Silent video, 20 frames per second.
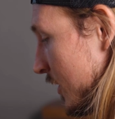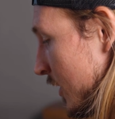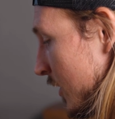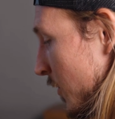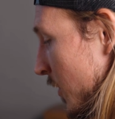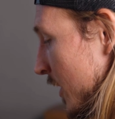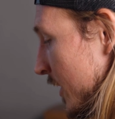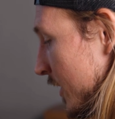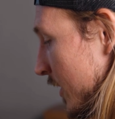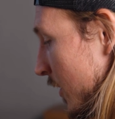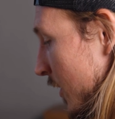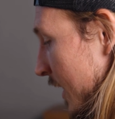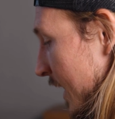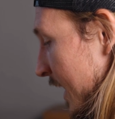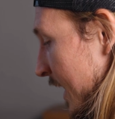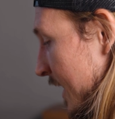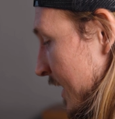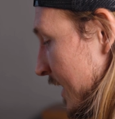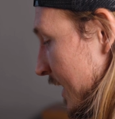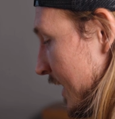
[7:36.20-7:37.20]
gonna wanna go
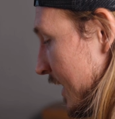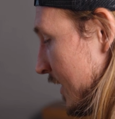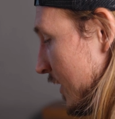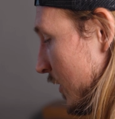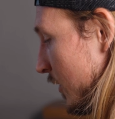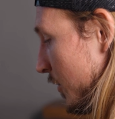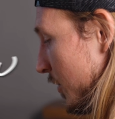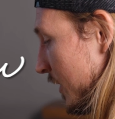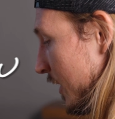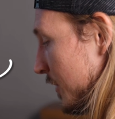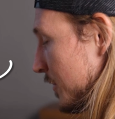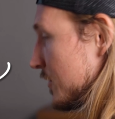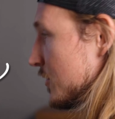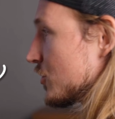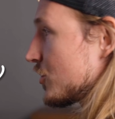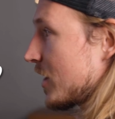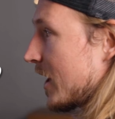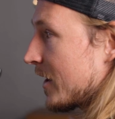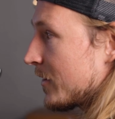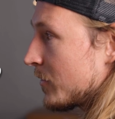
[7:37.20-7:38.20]
ahead and open up
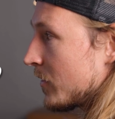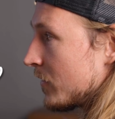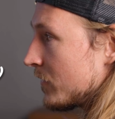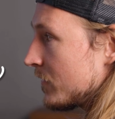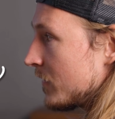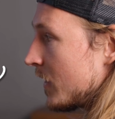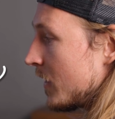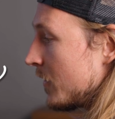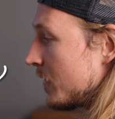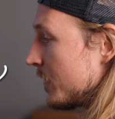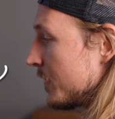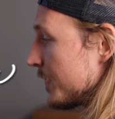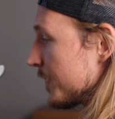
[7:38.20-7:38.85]
GyroFlow.